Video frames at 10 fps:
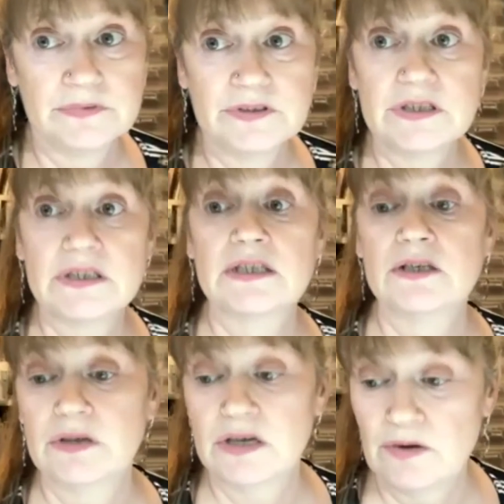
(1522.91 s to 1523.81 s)
She says,
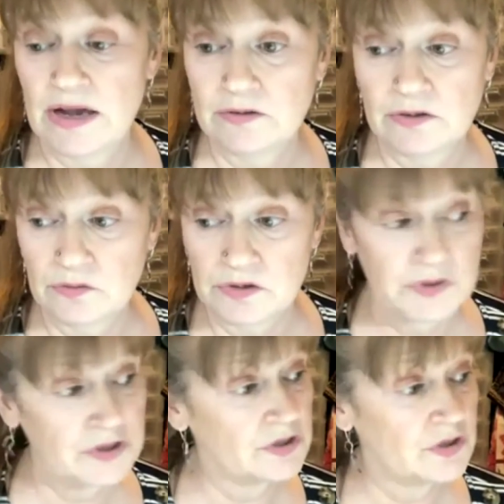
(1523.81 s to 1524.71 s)
looking around, I thought it
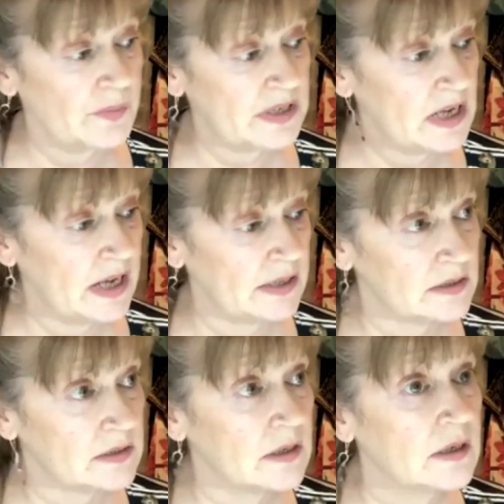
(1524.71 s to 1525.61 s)
was just on my
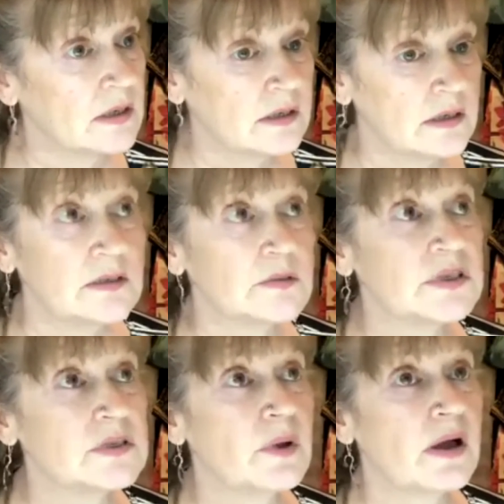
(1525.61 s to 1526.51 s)
desk to
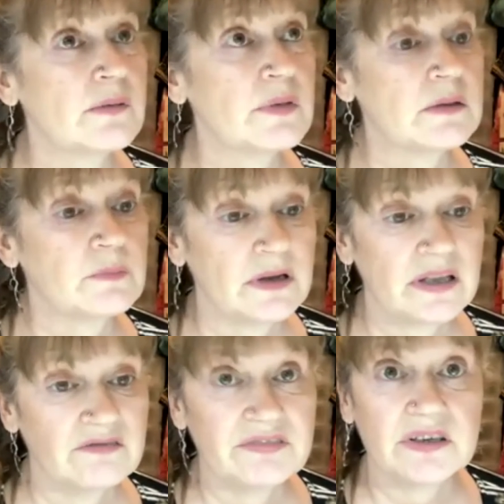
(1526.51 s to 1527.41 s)
inspire me, but I
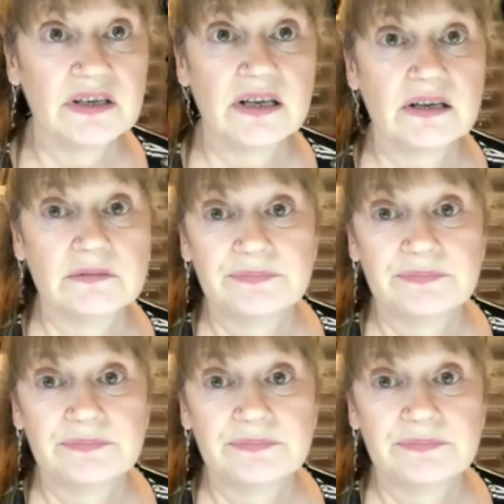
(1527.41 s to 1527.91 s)
can't find it now.